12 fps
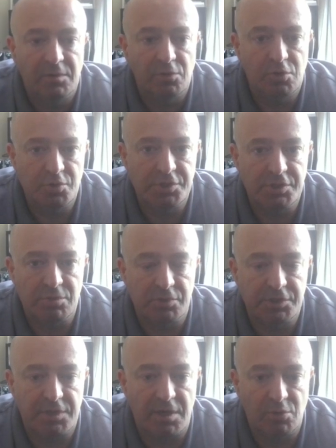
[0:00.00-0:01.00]
to 0,
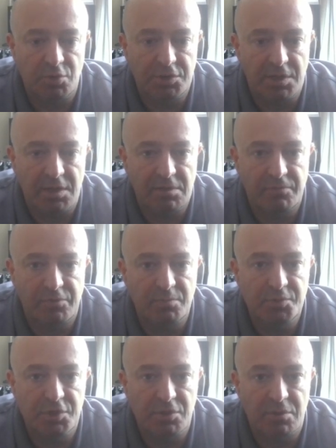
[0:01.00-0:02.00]
start
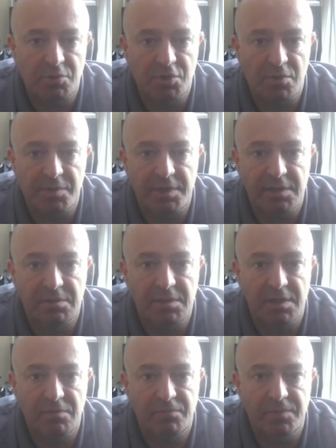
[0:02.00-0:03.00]
from 0 so that
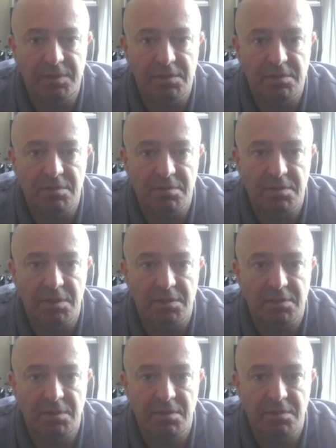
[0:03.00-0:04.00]
they fit in
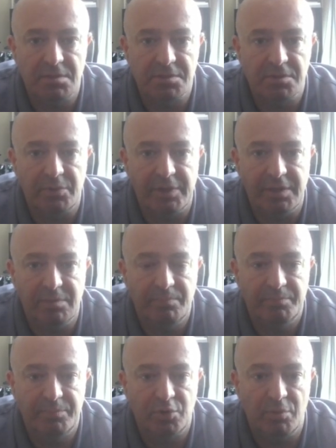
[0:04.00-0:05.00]
this array
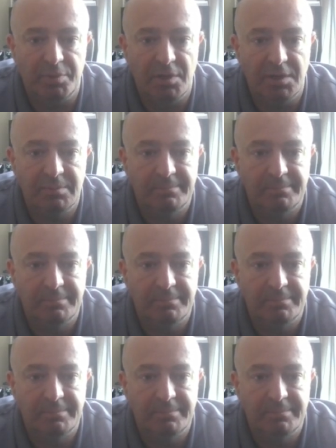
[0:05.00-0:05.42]
properly.